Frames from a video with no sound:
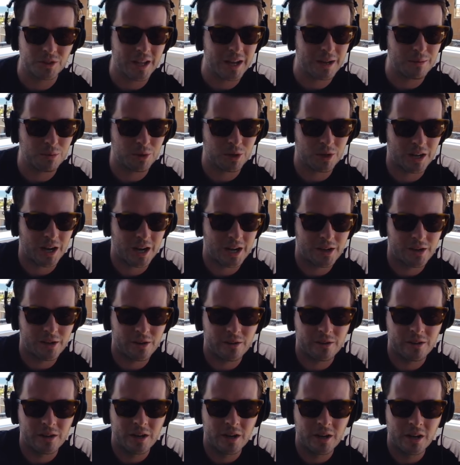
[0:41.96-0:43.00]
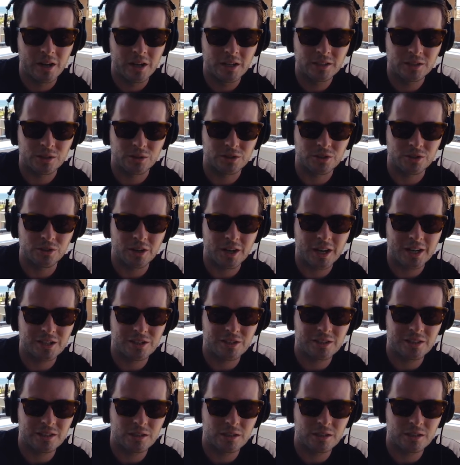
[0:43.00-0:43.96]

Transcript: Landbot.io. So it's not actually